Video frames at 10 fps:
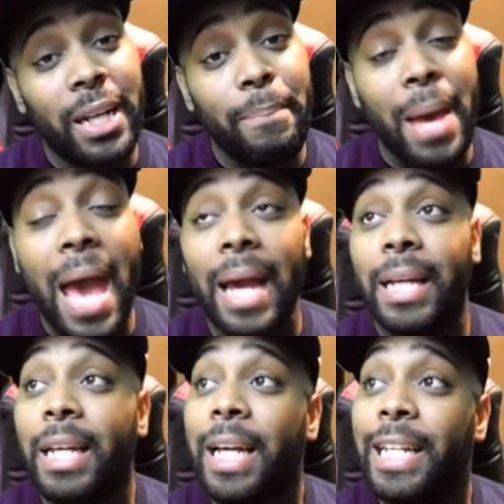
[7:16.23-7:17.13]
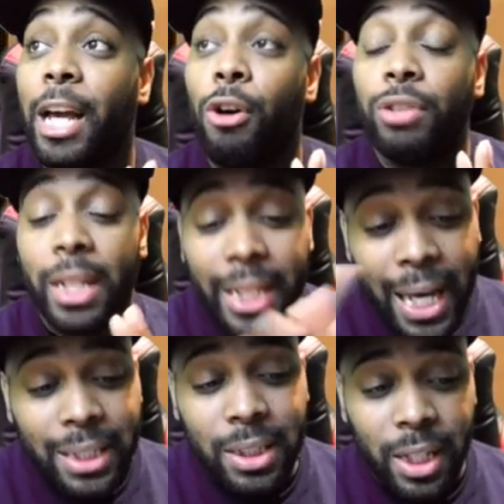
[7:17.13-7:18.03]
it back. Now, the
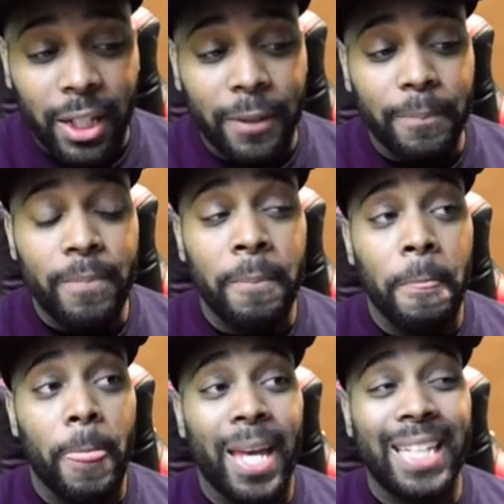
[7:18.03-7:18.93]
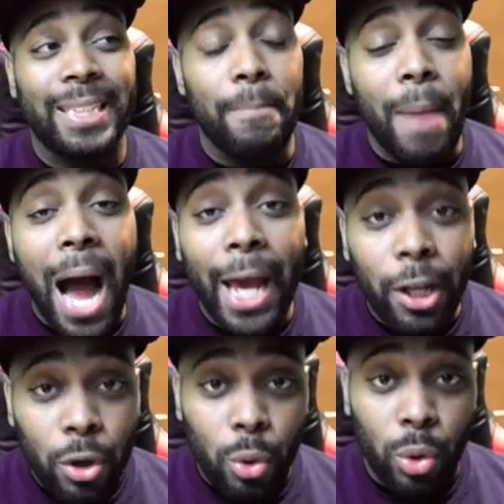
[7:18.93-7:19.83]
next thing is
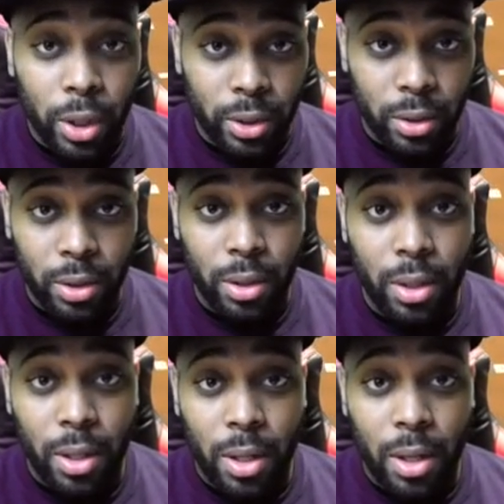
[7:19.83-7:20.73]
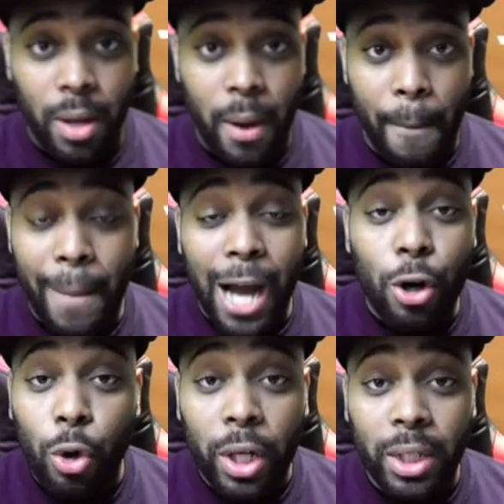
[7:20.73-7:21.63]
MyCourt.
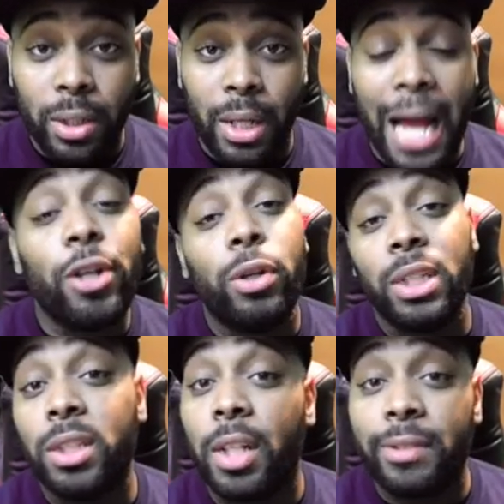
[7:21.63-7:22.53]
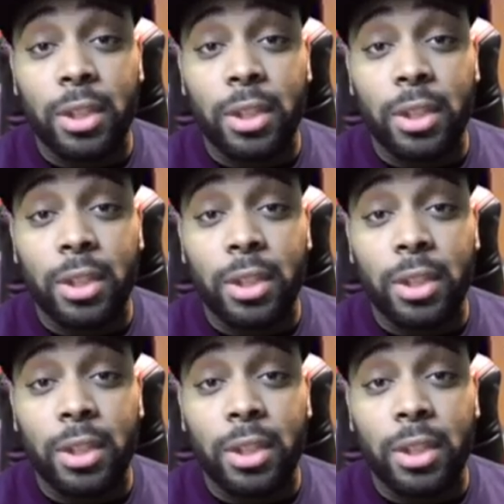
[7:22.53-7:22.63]
MyCourt, I know it deserves its